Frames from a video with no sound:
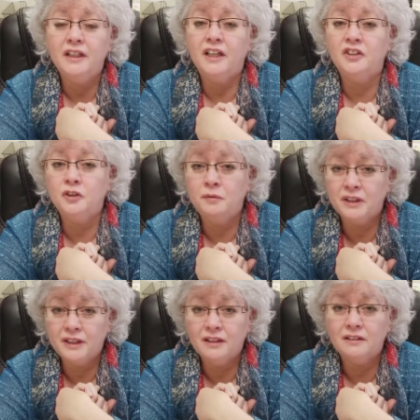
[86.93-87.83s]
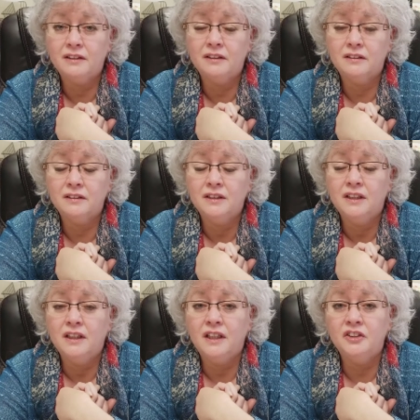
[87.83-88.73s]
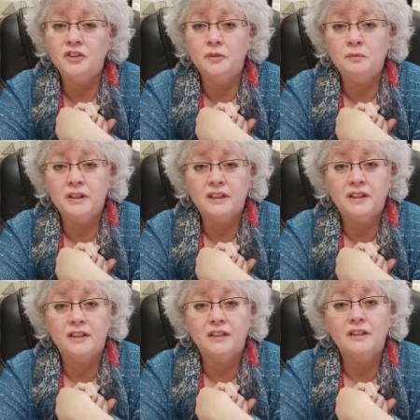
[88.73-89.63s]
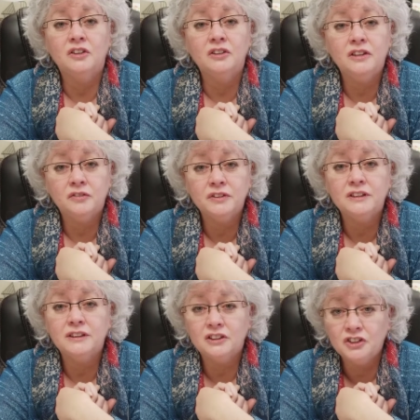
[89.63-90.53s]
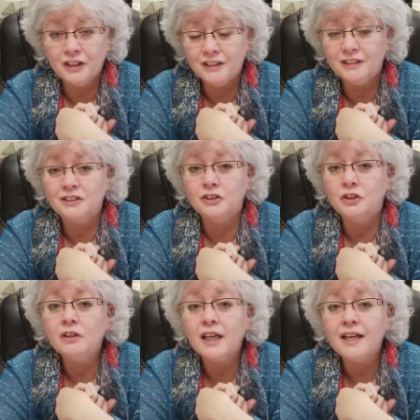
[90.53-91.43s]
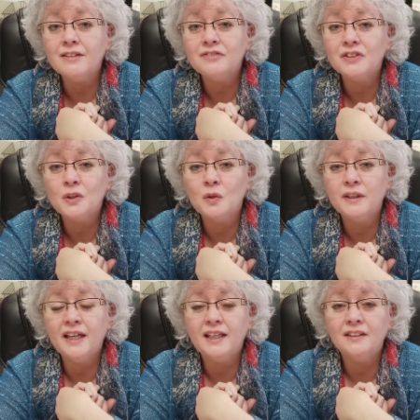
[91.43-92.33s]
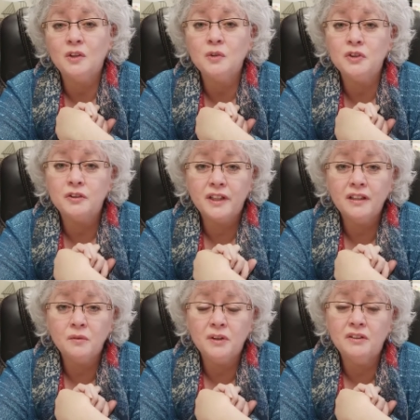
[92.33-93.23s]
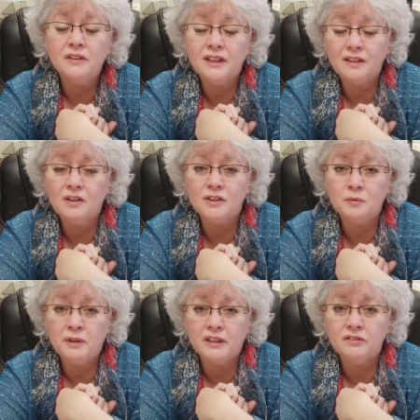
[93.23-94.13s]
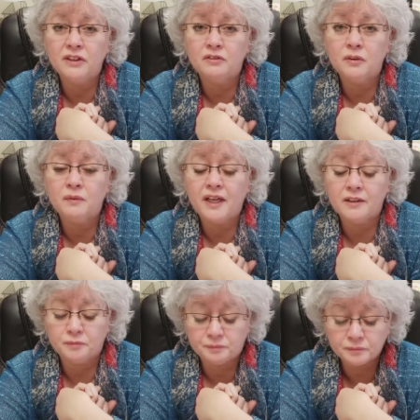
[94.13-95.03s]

and you being healthier and you making good differences and changes in your life so that those you care about can also benefit from that.